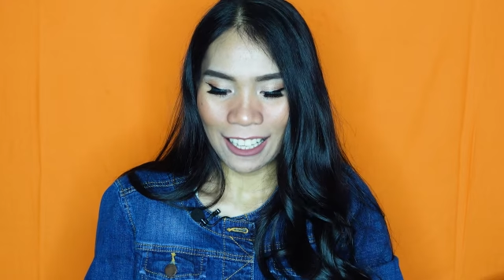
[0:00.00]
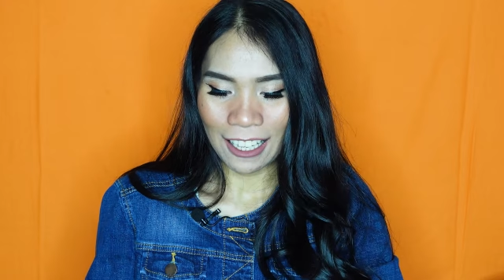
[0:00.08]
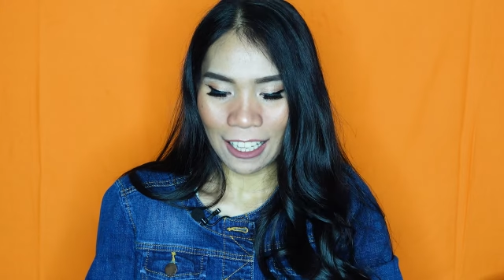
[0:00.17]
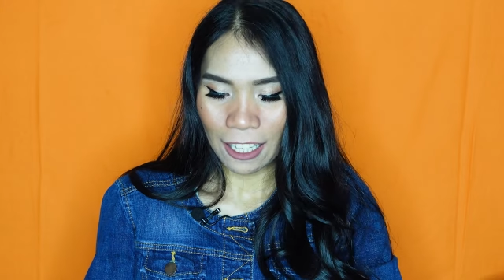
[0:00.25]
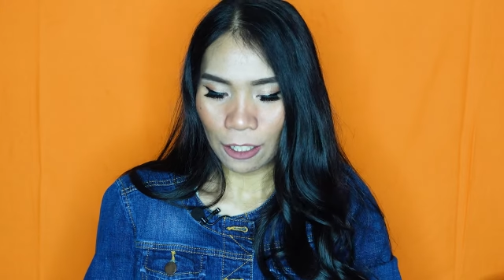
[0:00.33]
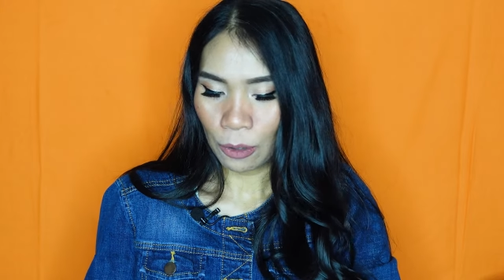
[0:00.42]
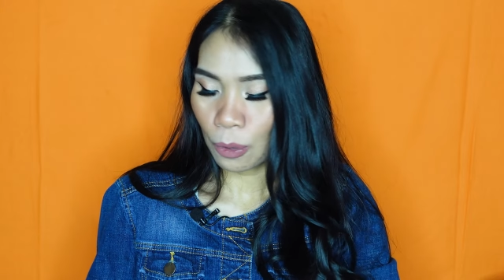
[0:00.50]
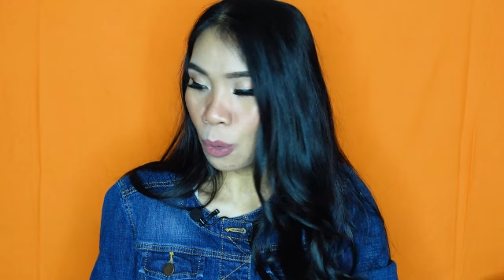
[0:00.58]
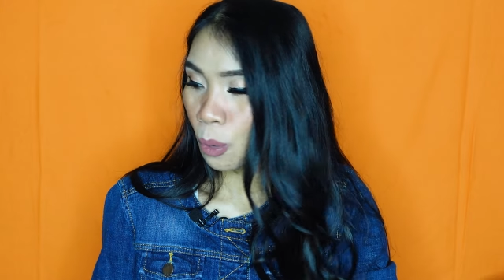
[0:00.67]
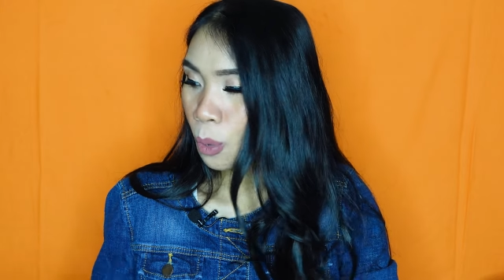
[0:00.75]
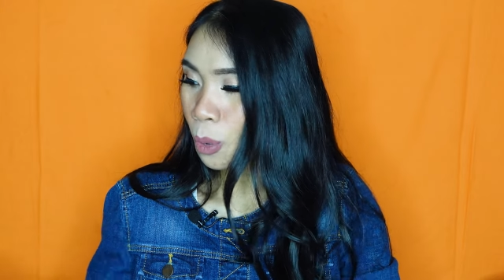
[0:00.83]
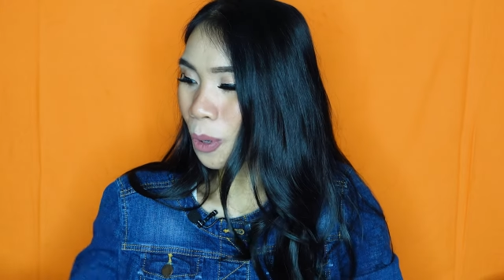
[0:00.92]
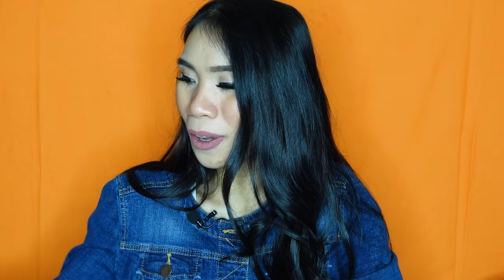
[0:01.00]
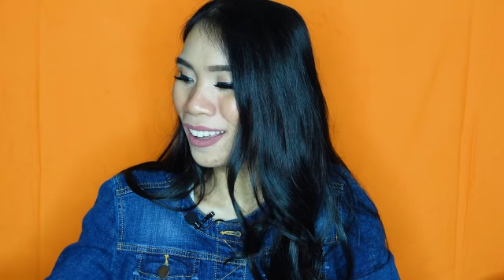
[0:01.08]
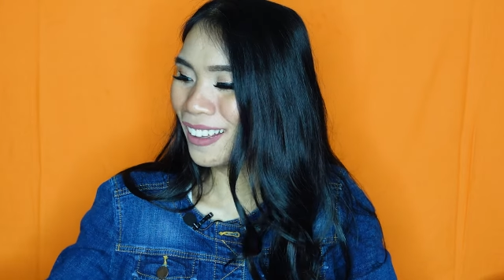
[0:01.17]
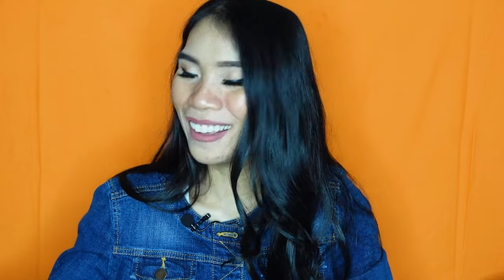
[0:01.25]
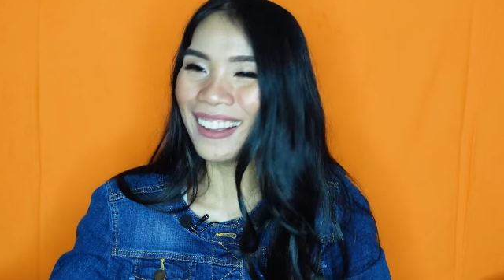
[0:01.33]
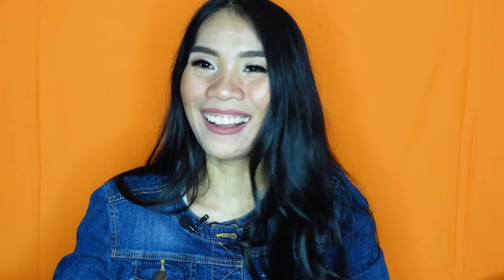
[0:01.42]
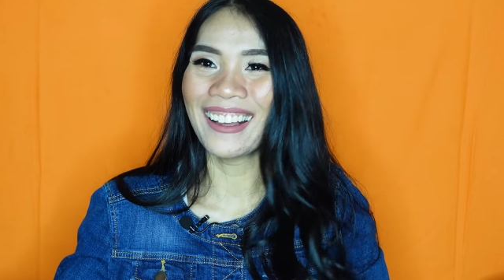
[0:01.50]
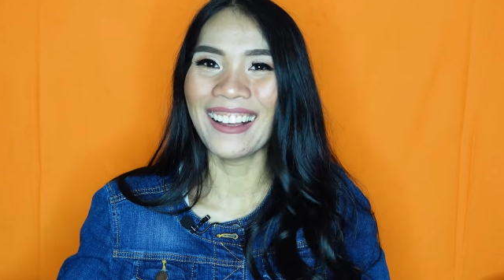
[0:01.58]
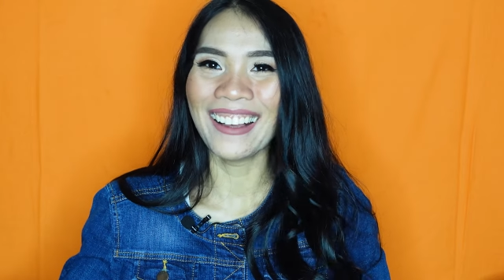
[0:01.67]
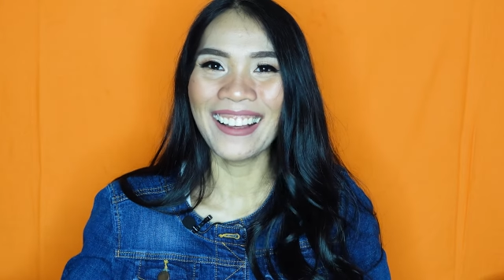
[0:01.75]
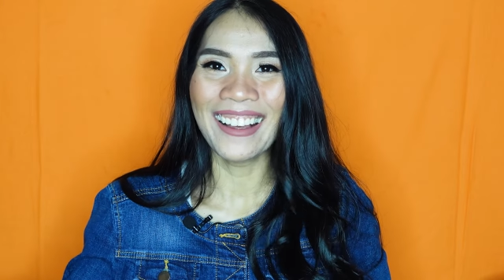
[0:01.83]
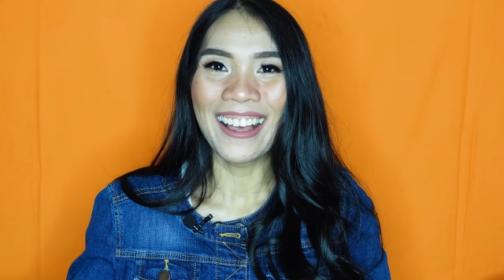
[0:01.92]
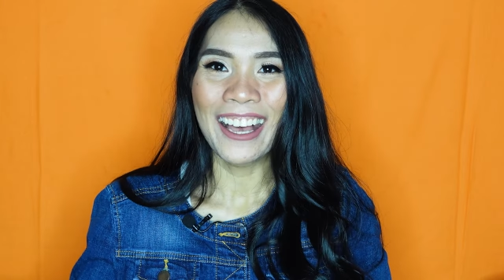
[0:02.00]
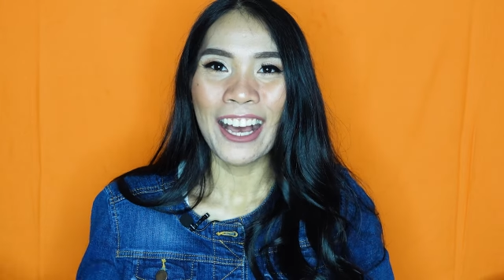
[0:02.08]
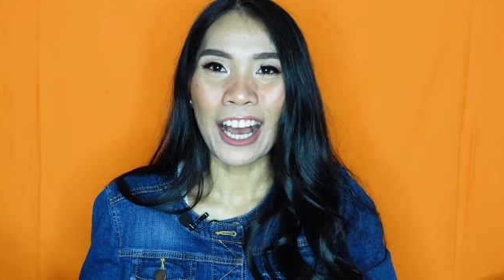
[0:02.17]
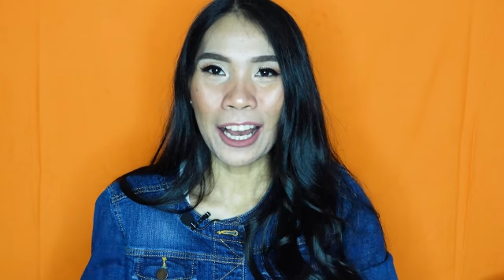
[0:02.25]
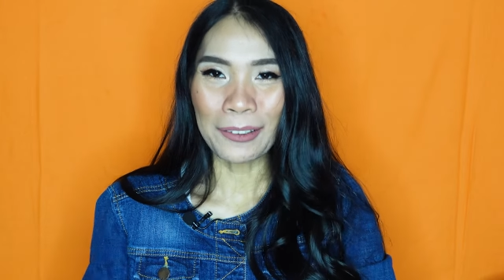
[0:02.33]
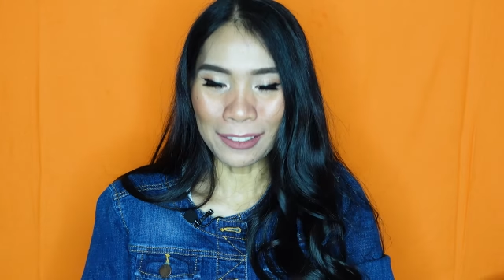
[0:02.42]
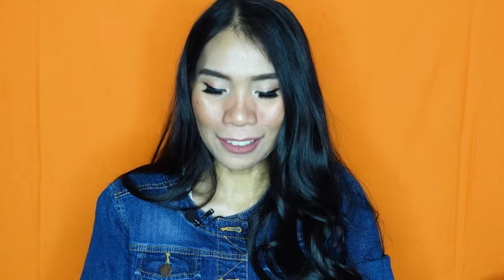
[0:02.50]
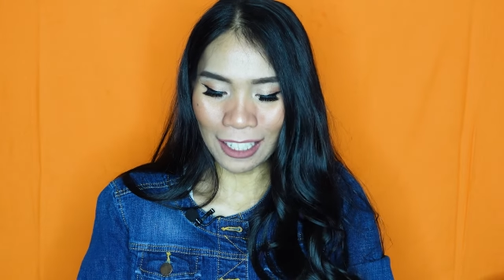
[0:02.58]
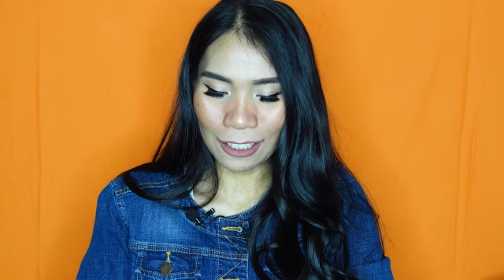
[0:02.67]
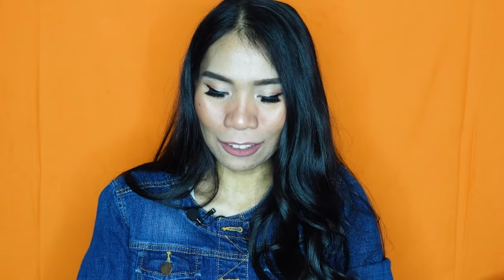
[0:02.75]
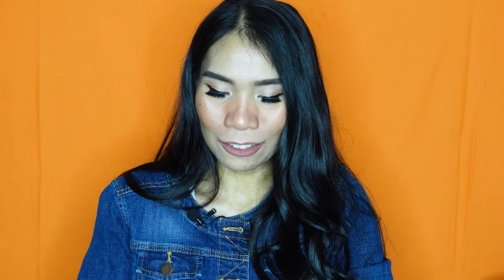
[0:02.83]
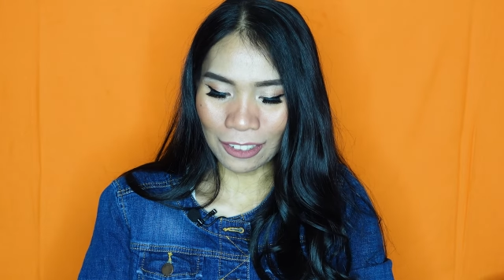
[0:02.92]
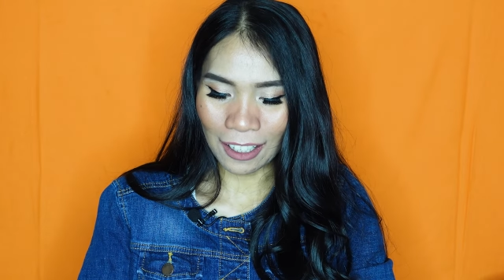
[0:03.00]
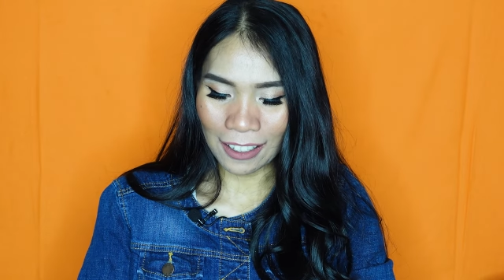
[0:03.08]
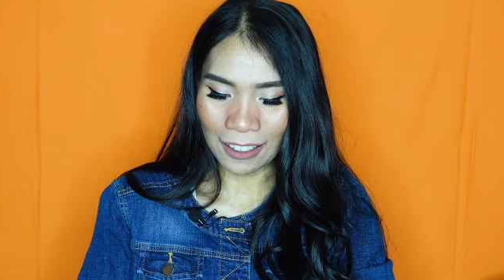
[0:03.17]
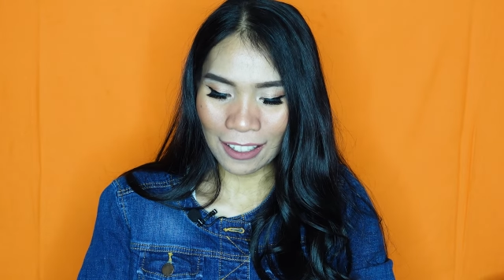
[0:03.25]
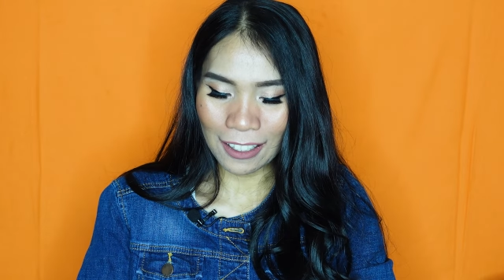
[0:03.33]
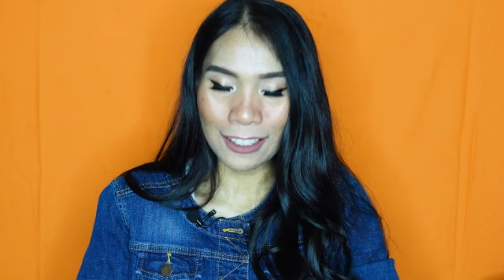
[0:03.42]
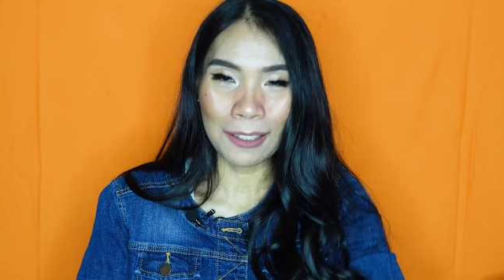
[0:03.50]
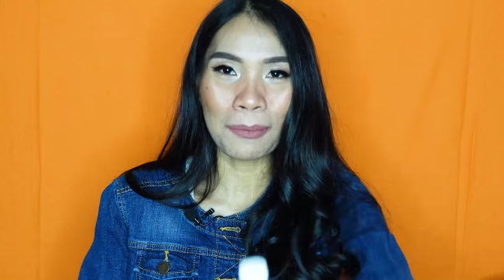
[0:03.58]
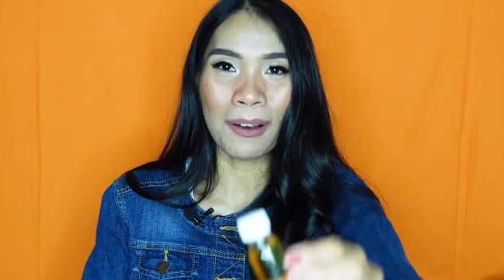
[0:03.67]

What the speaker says: And oh, I would like to try this. The